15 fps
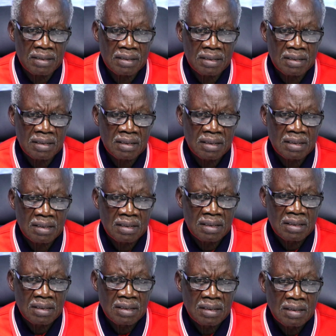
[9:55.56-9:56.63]

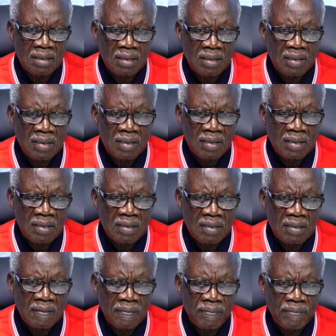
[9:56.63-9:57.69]

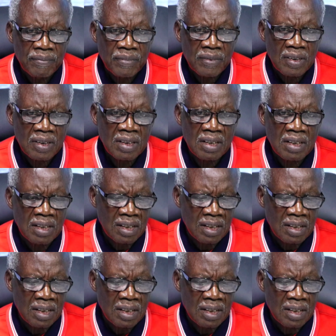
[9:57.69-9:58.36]
(silence)